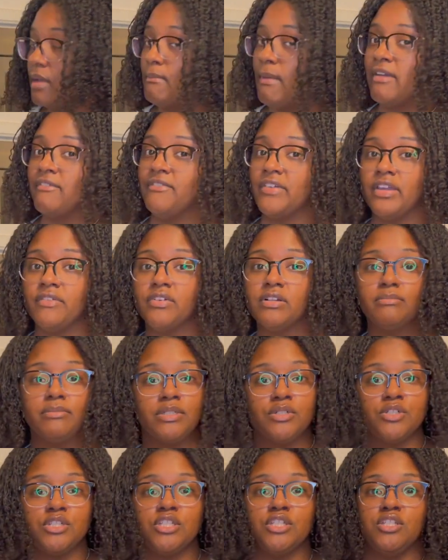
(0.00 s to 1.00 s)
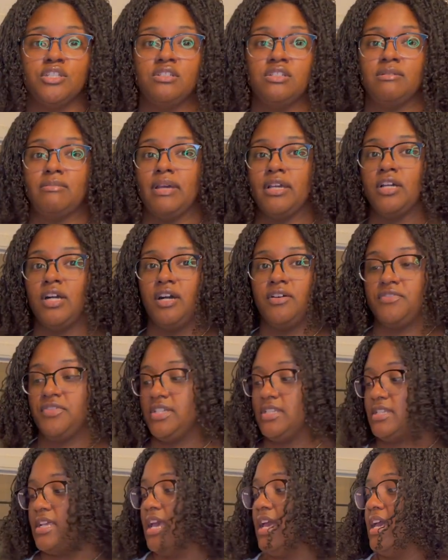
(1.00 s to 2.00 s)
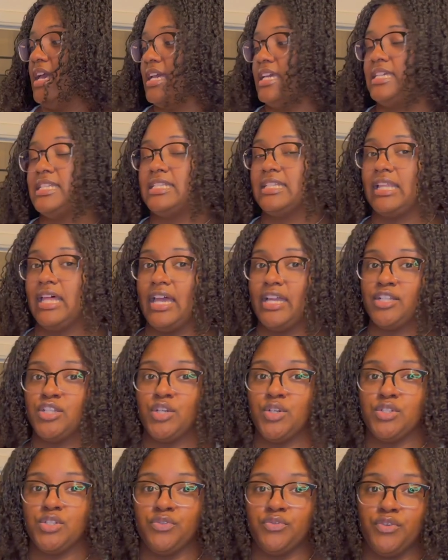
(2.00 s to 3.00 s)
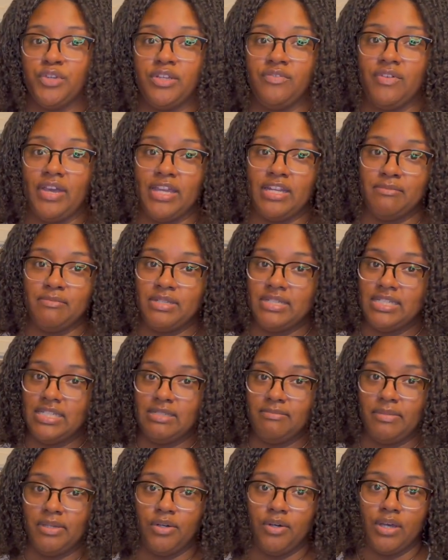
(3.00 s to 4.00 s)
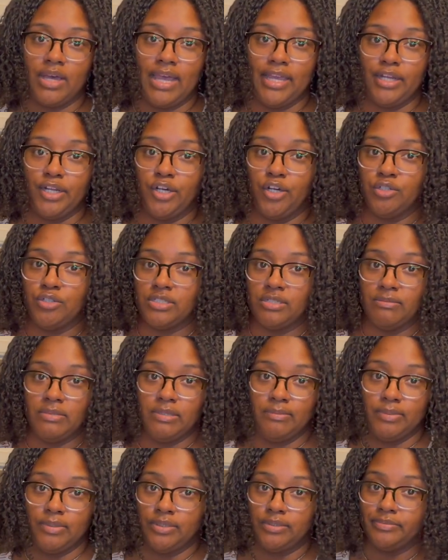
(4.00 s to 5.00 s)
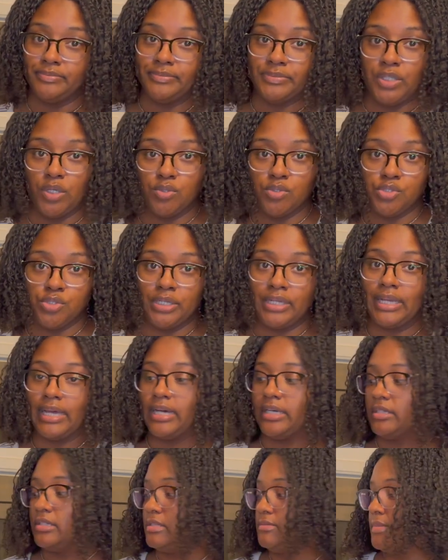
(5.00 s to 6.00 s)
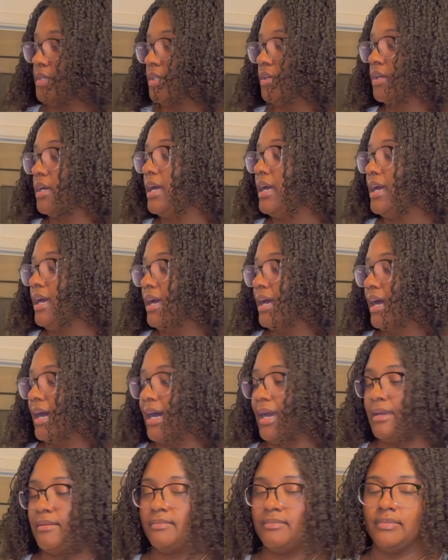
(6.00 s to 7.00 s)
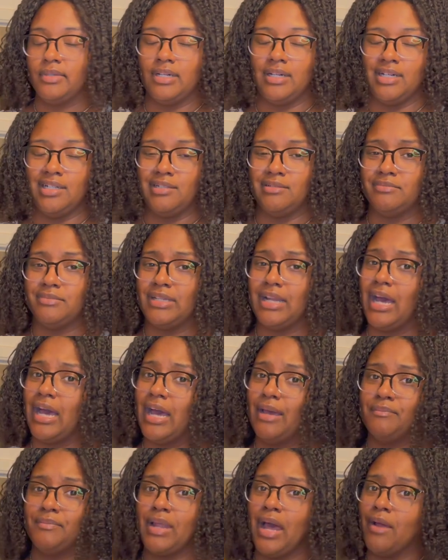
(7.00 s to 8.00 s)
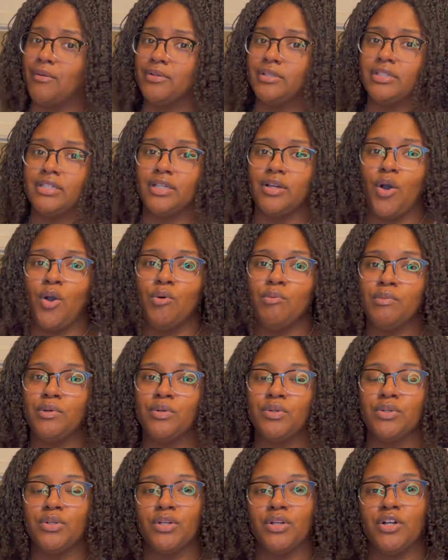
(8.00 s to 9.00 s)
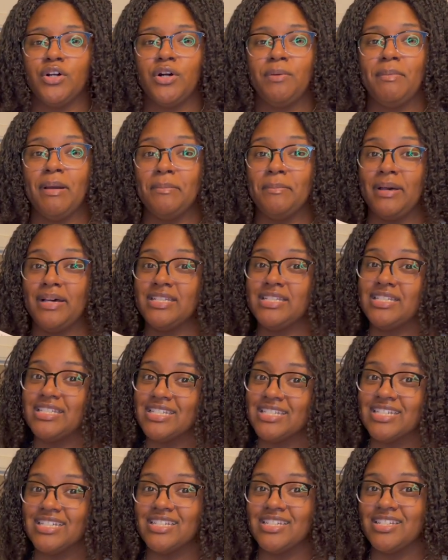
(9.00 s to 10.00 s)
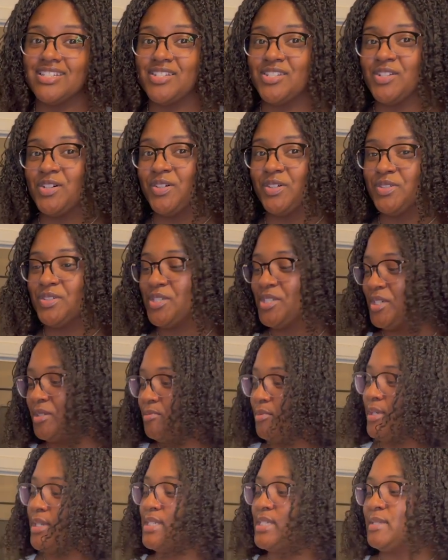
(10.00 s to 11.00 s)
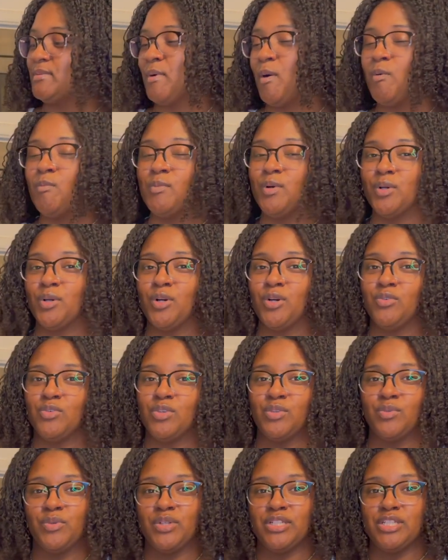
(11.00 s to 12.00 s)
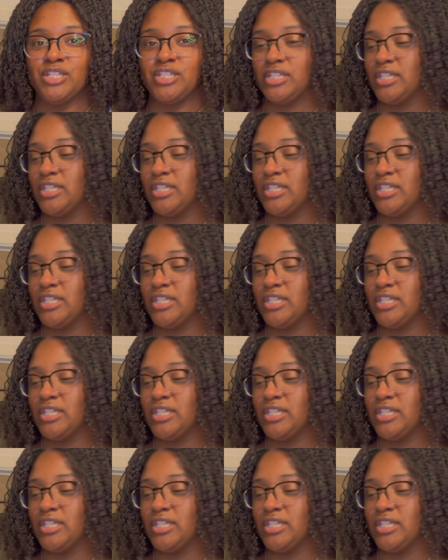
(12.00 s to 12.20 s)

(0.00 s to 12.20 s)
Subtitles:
My favorite milk to use in my coffees is lactose-free vitamin D milk. I know some people don't drink cow's milk. I'm not really an oat milk girl. My bestie is, so she'll bring some oat milk over when she